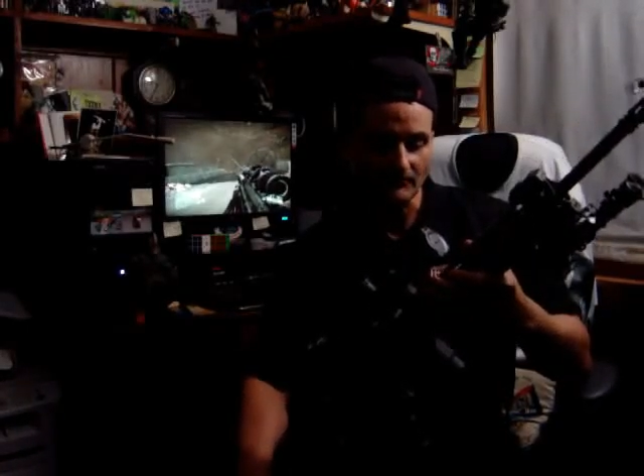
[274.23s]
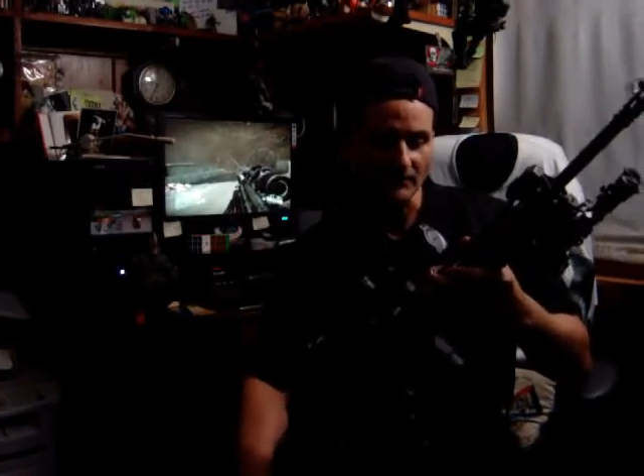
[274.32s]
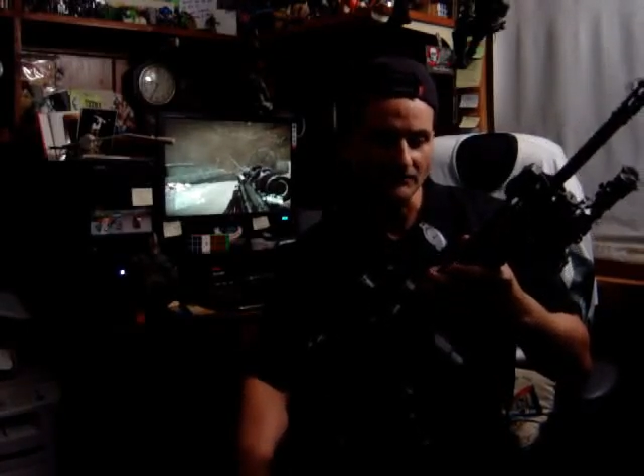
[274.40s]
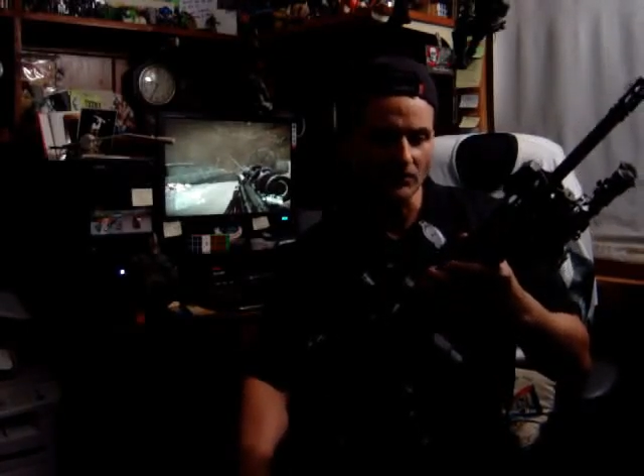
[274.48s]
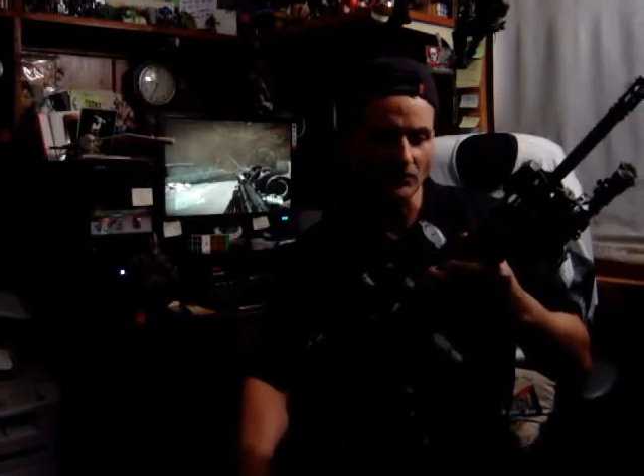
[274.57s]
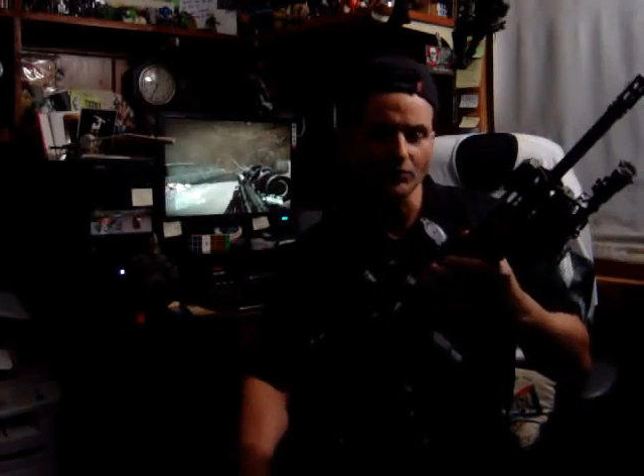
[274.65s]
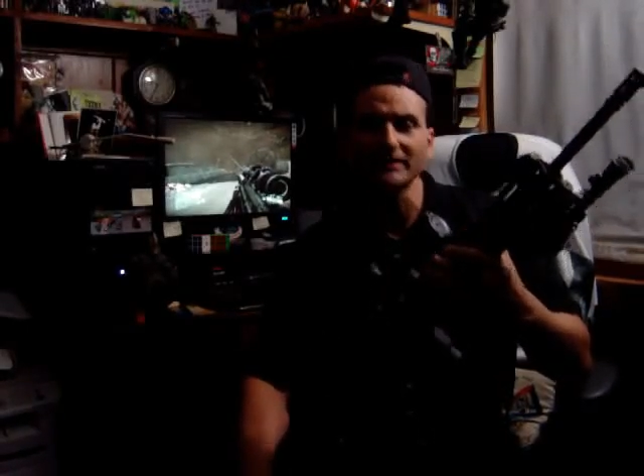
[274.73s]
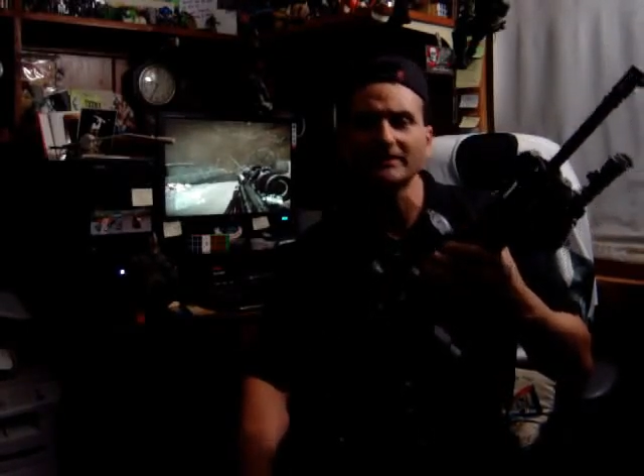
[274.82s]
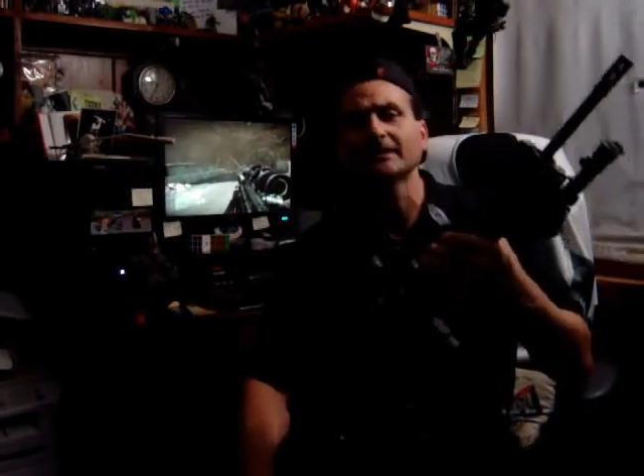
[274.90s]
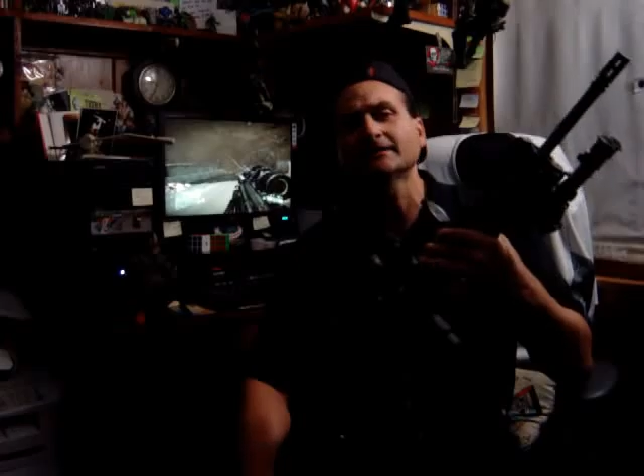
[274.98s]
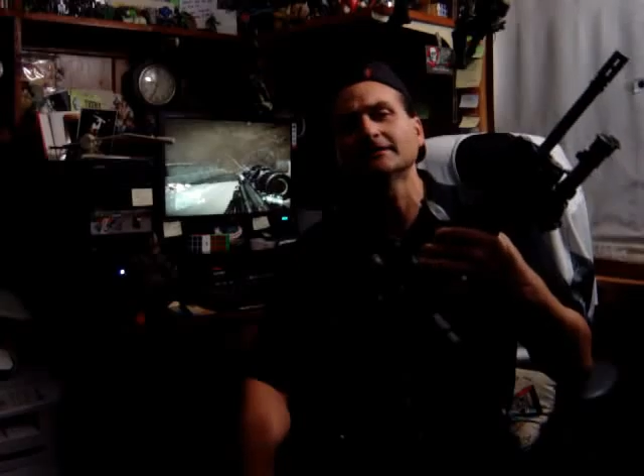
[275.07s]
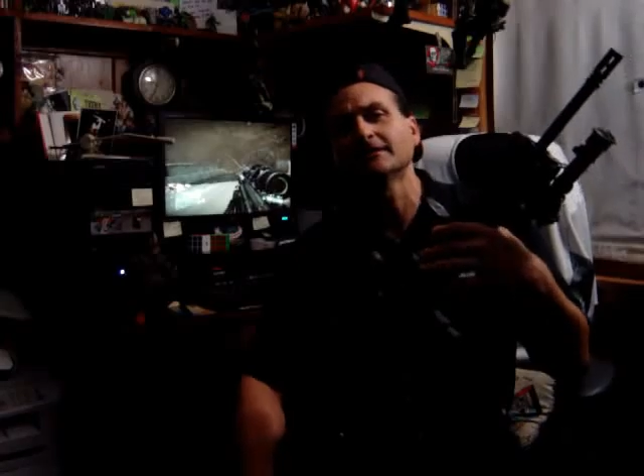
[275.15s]
So we're going
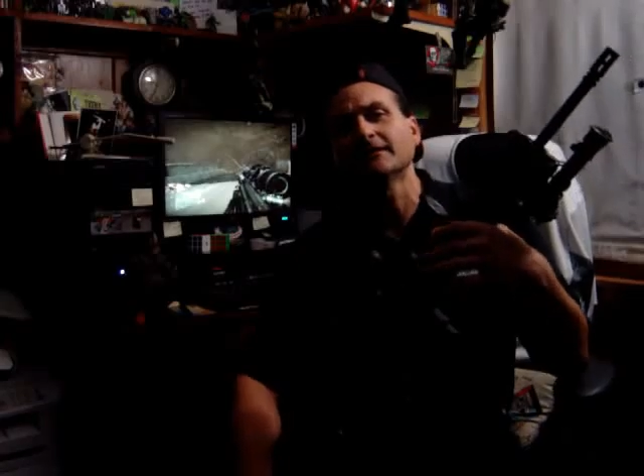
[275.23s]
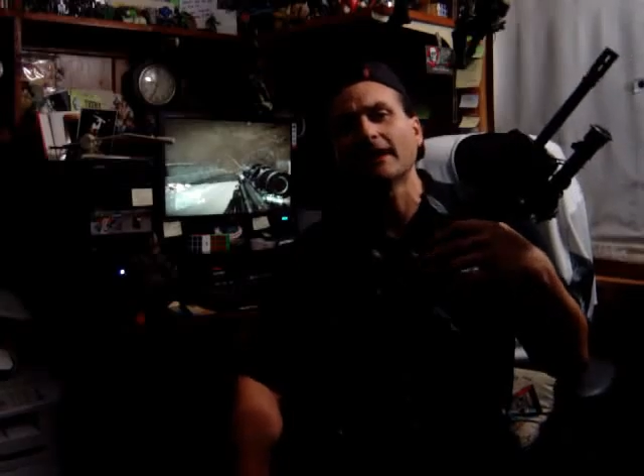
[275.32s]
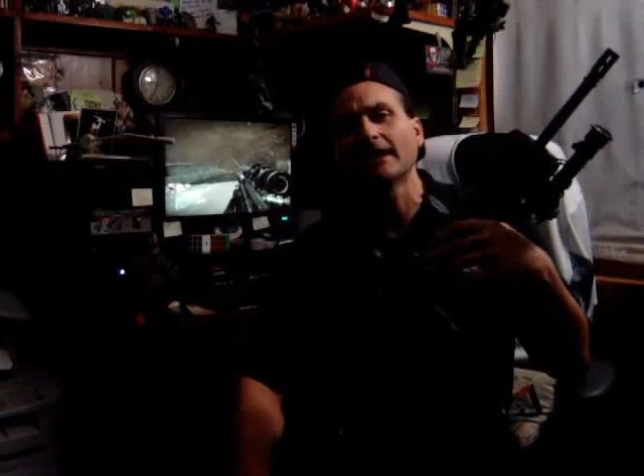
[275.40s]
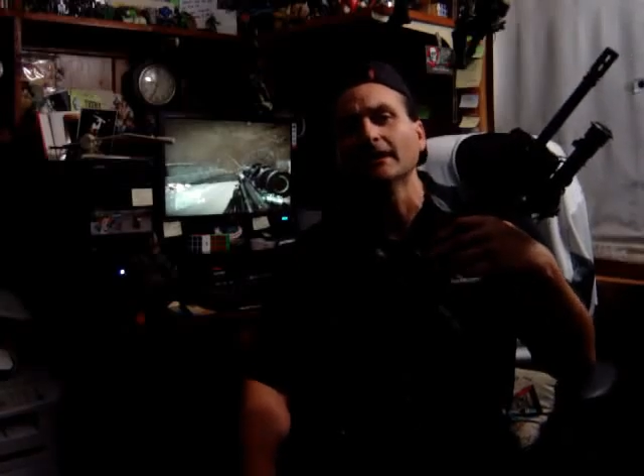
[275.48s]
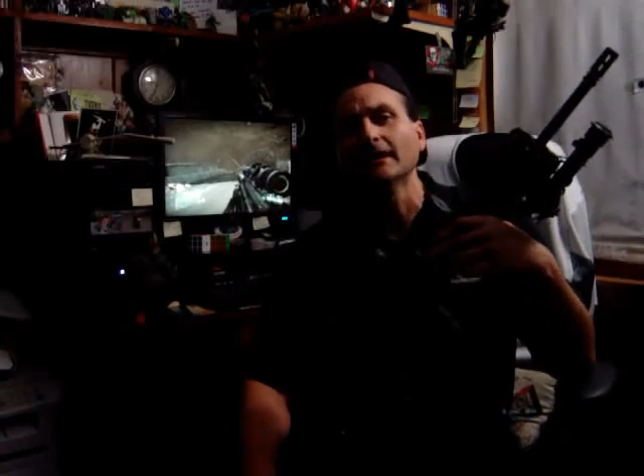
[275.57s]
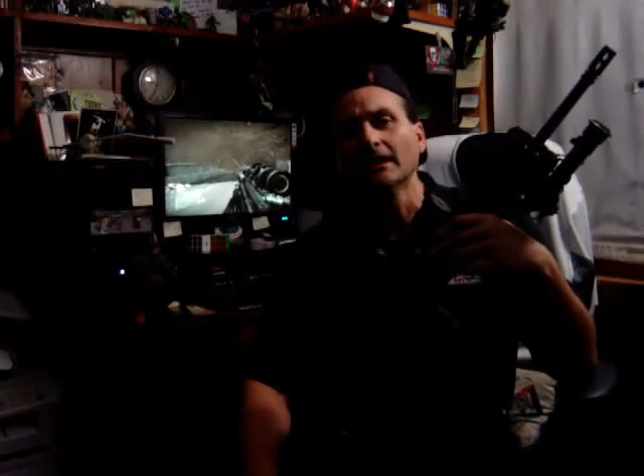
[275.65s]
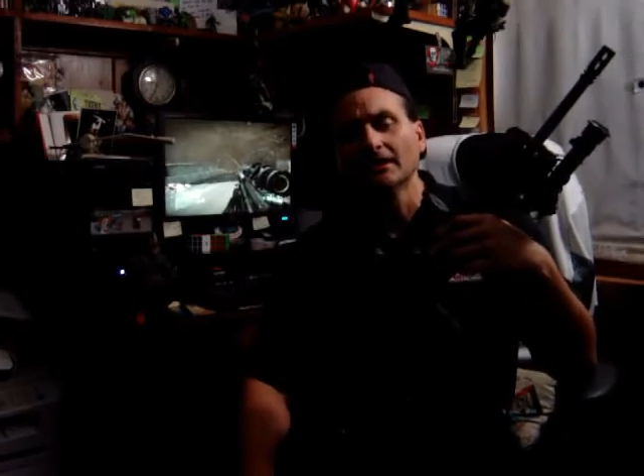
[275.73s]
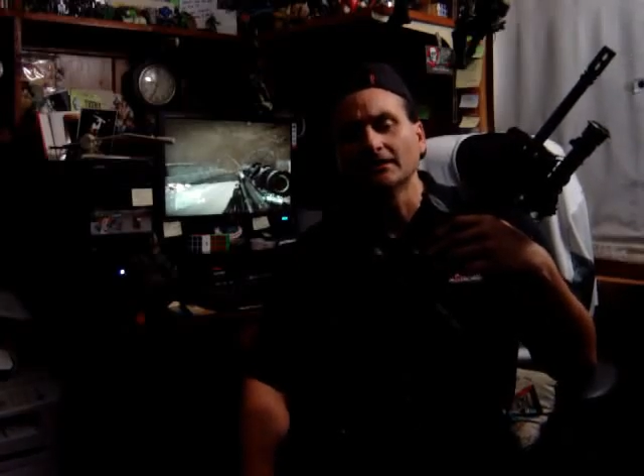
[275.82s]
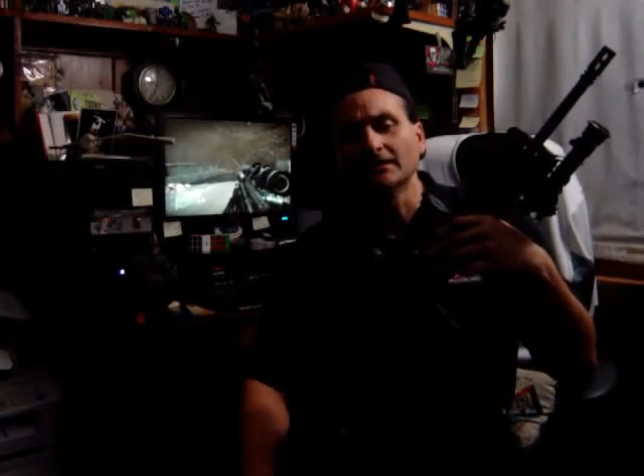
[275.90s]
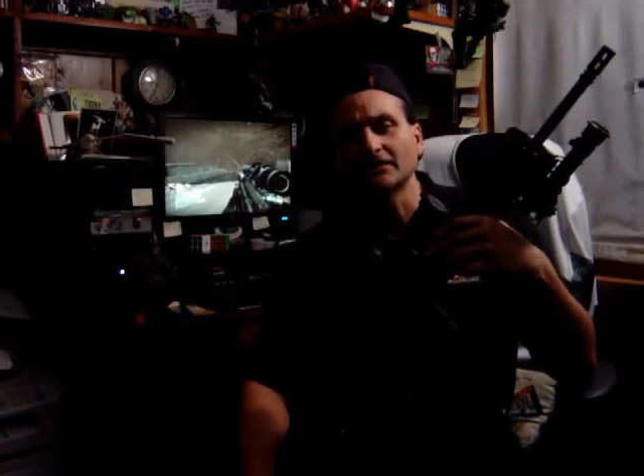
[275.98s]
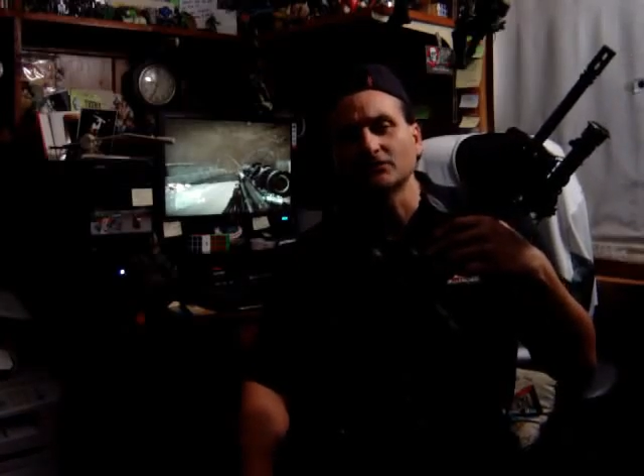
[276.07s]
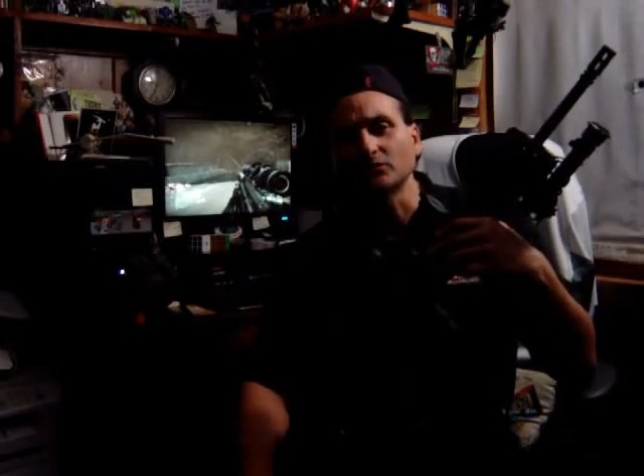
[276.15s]
to get into that
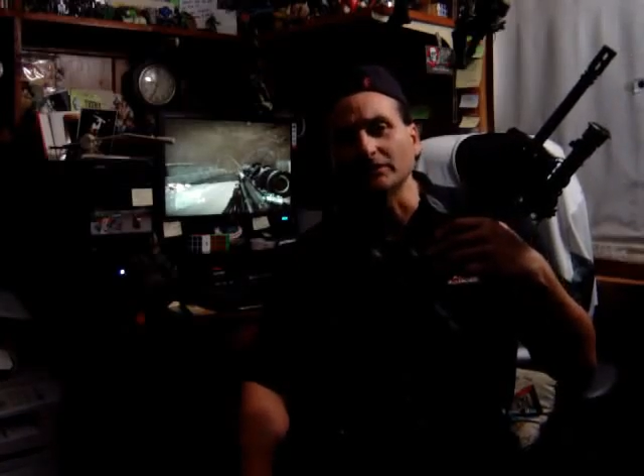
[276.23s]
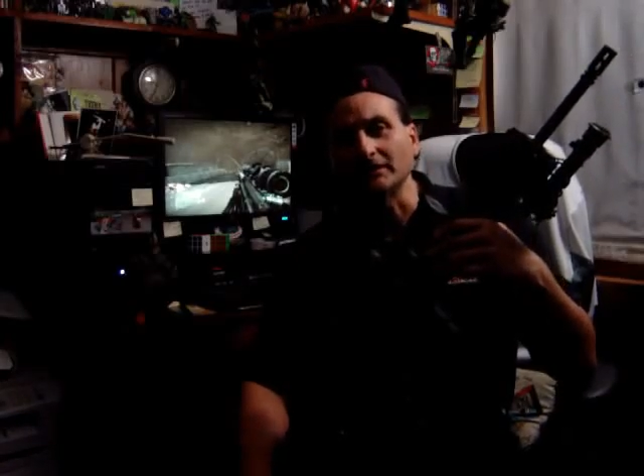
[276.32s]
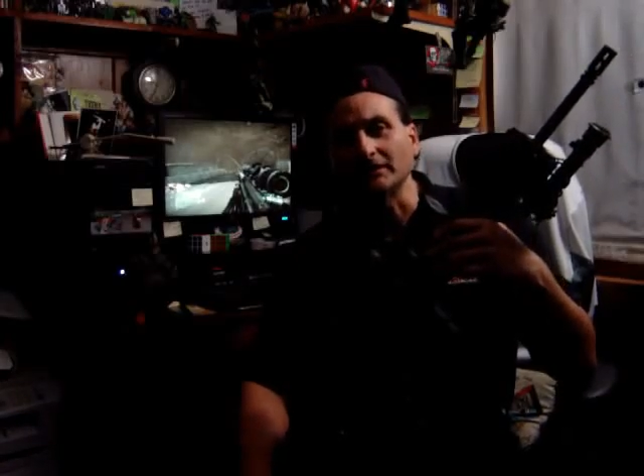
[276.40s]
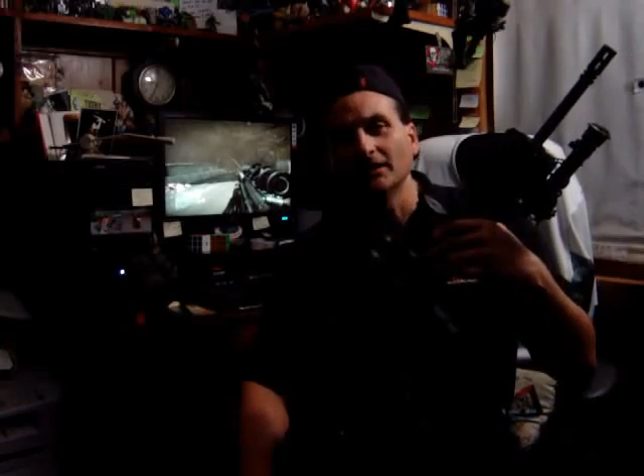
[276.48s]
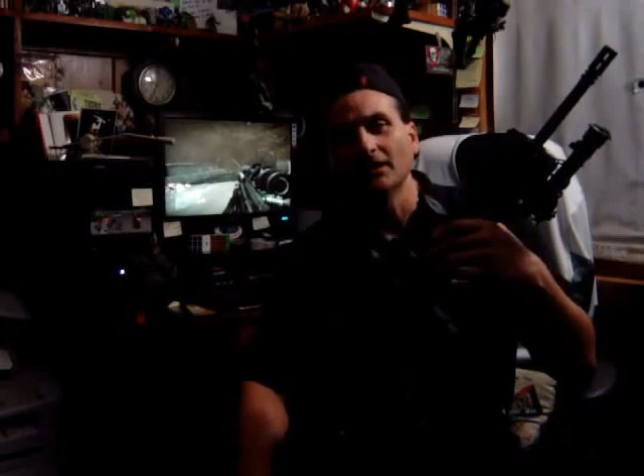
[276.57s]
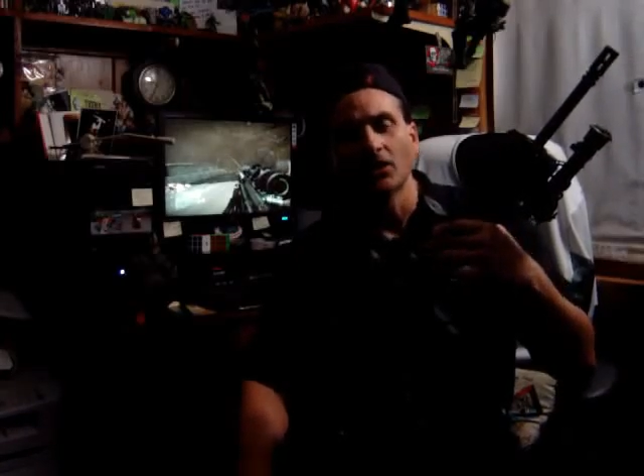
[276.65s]
next week.